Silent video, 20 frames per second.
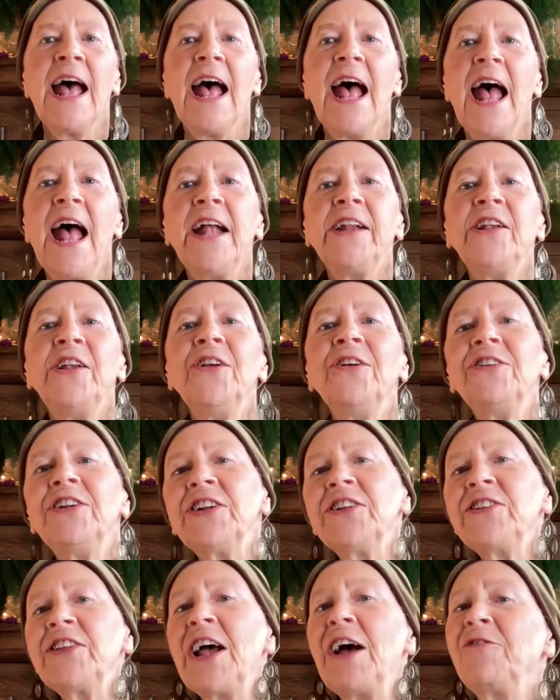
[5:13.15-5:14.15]
And you
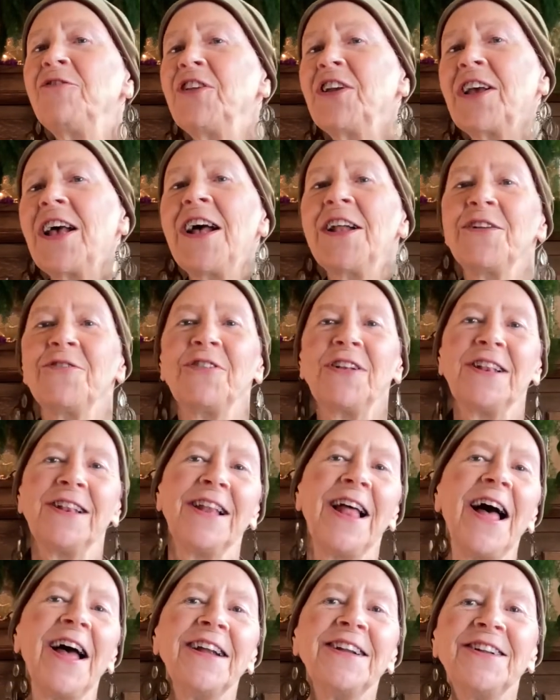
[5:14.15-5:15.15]
just have to kind of
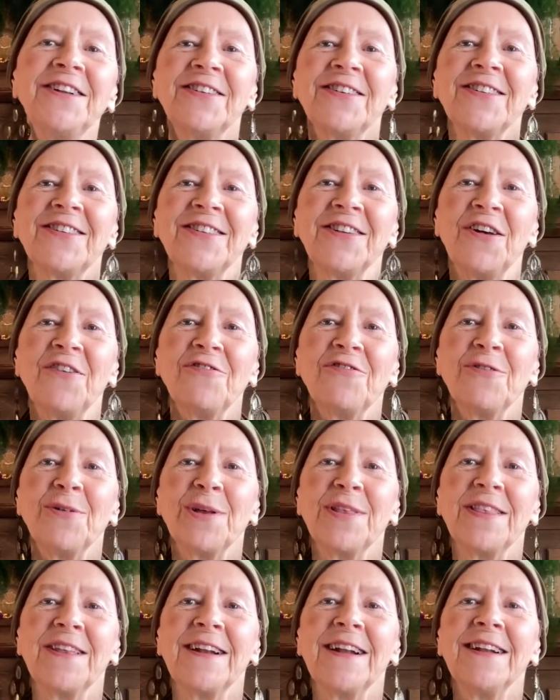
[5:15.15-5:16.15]
align yourself
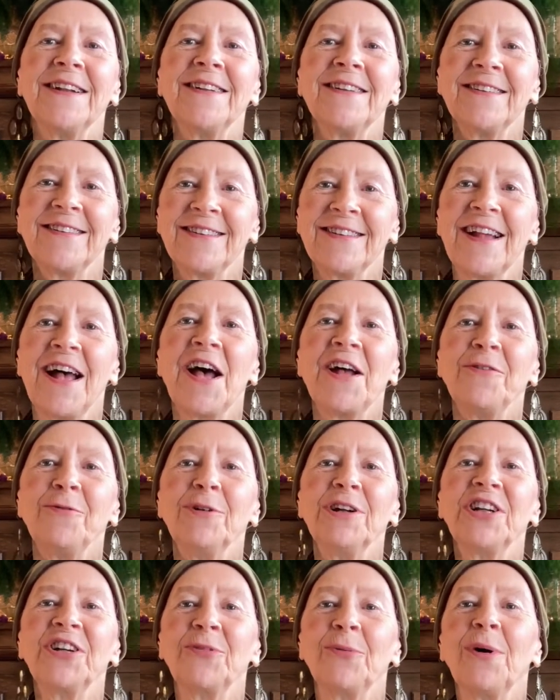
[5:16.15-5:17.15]
with it and decide
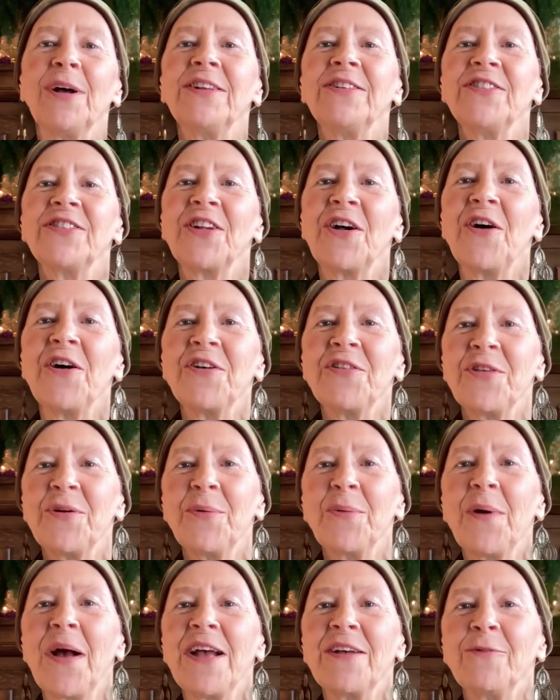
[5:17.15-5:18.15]
which ones are
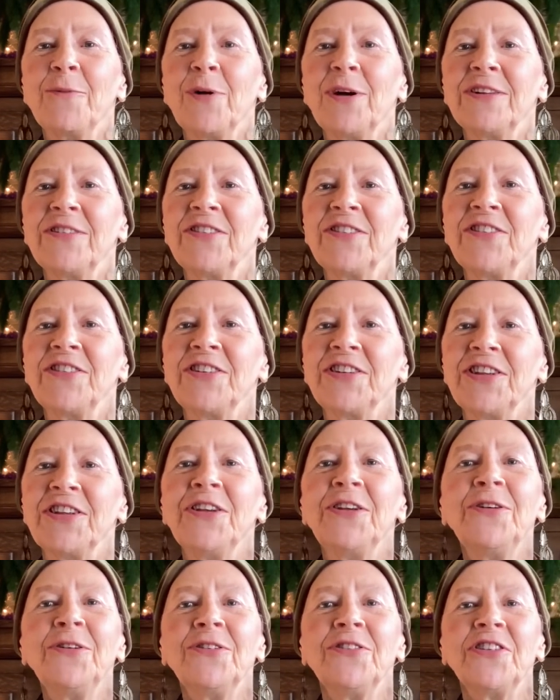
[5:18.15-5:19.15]
the right ones to
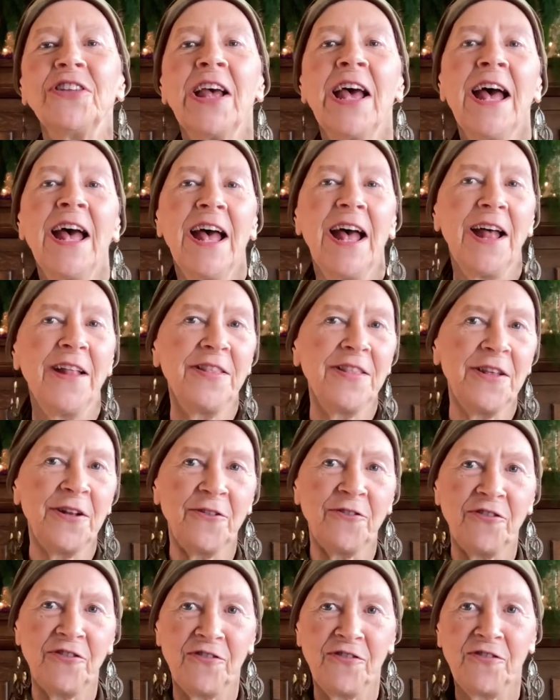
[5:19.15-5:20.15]
use and
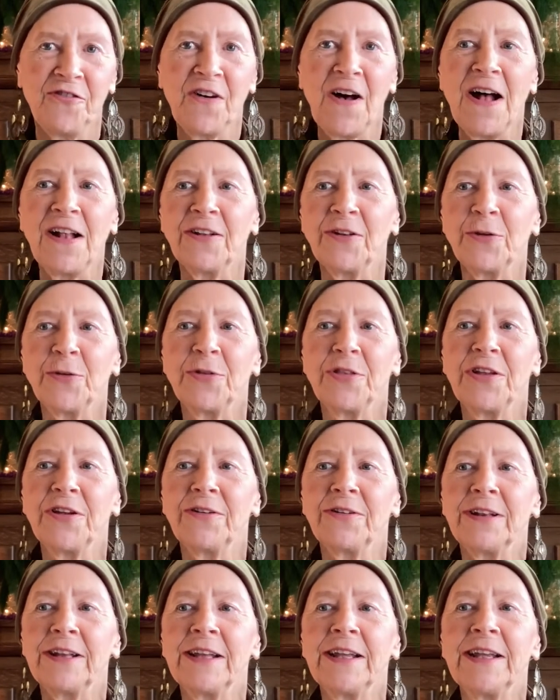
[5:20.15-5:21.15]
then follow
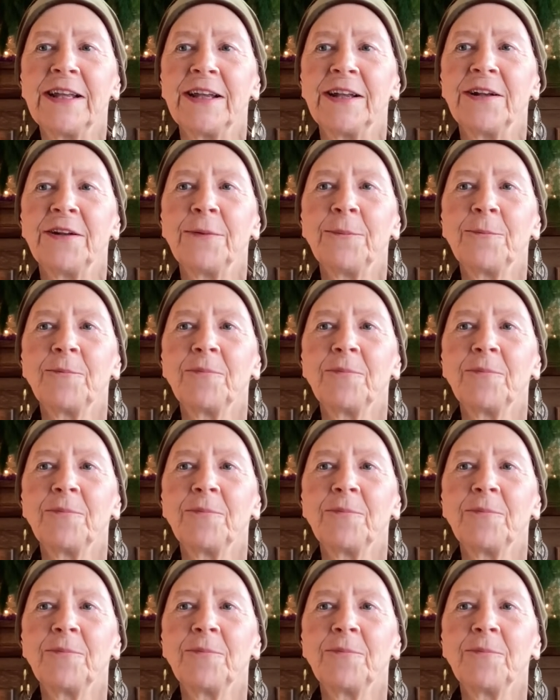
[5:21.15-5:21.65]
their lead.